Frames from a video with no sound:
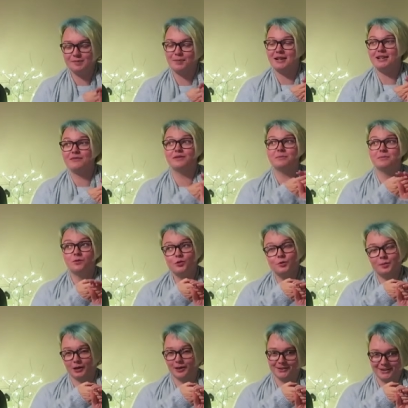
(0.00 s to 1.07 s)
to spend even more
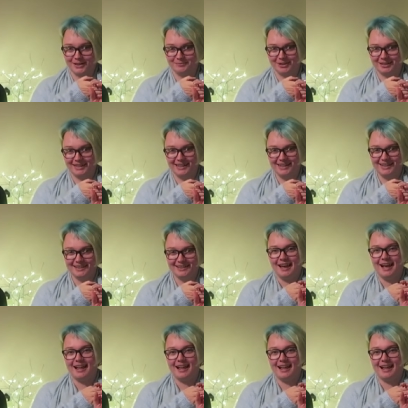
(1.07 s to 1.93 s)
birthday money.